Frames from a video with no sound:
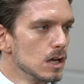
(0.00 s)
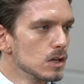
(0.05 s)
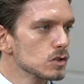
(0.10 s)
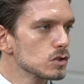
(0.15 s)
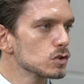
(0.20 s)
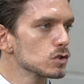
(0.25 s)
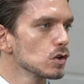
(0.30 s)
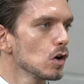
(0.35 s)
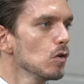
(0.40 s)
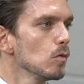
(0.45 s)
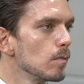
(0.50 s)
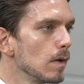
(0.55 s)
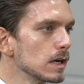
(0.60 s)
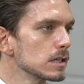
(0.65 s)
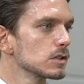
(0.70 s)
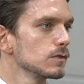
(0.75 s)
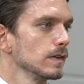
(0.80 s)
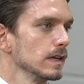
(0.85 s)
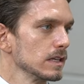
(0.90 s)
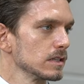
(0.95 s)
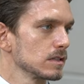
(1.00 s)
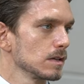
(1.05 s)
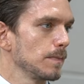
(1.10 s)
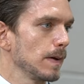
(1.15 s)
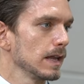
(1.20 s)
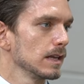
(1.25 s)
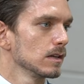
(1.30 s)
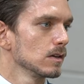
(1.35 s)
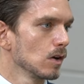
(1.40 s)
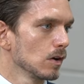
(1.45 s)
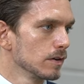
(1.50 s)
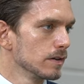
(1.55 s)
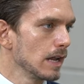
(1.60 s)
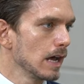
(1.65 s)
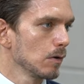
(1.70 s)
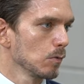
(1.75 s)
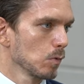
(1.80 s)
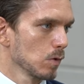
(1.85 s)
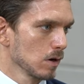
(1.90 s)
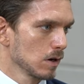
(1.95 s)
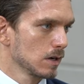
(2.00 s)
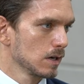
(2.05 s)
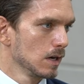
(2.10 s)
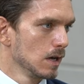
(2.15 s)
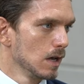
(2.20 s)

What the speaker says: So much of it is dependent on network.